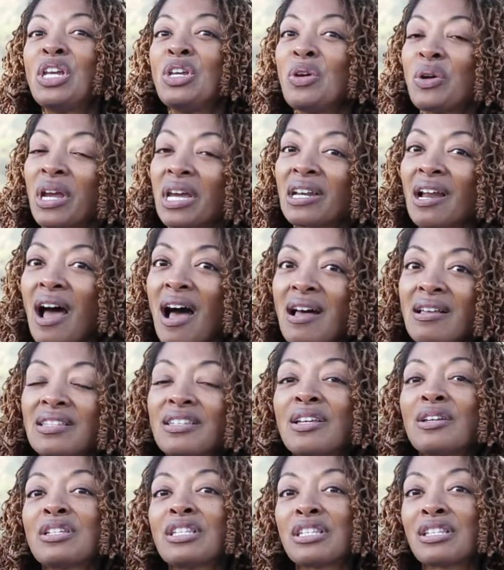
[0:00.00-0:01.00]
You can
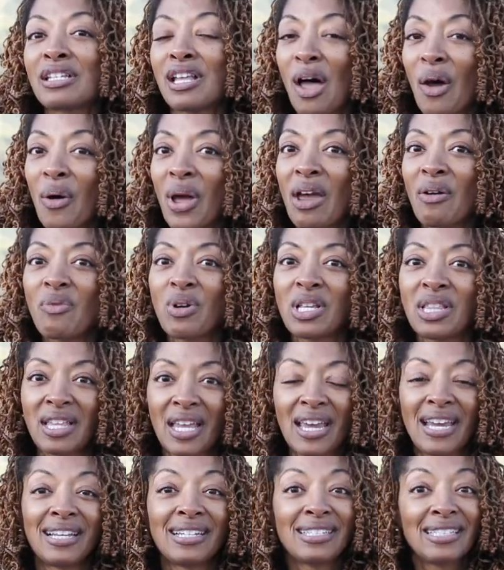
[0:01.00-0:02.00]
also slow
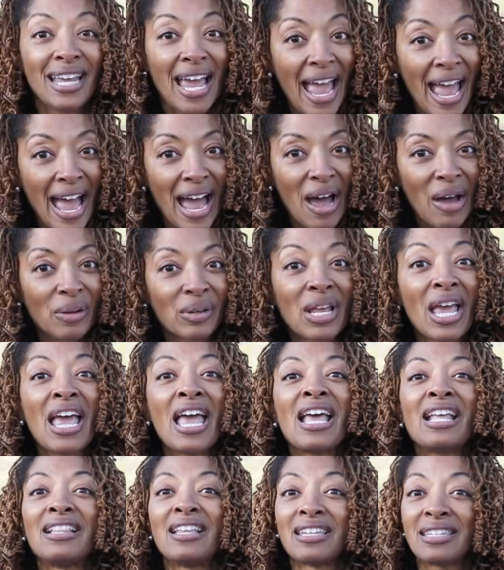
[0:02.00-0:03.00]
everything down
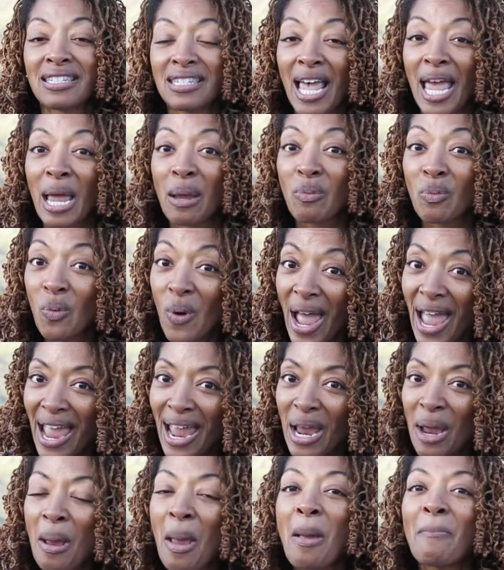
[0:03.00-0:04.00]
the same
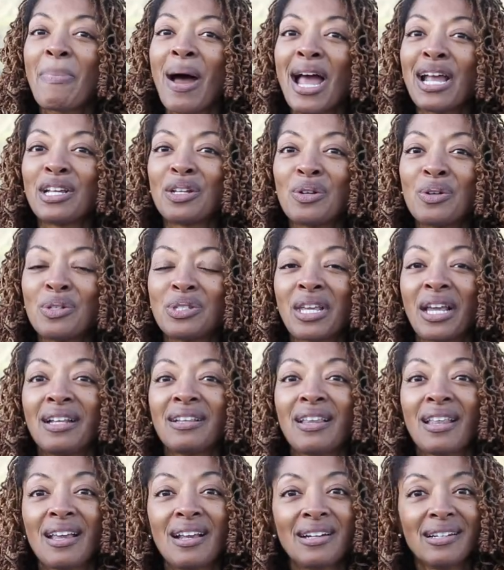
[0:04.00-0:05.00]
way by
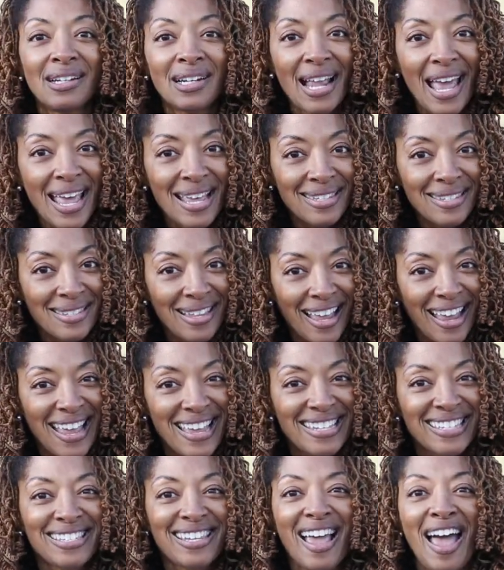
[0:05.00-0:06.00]
using the less
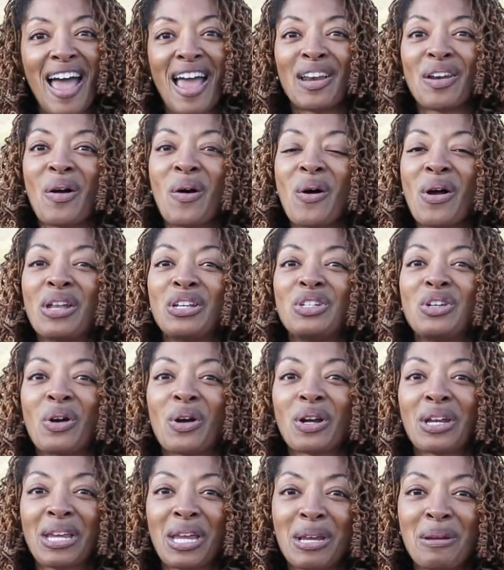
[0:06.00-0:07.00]
than sign on
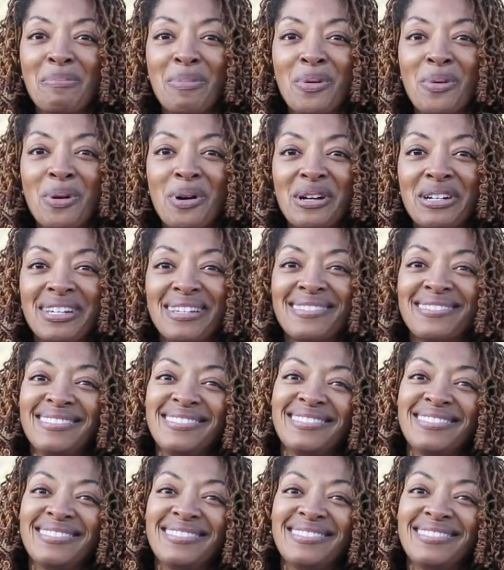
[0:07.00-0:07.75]
your keyboard.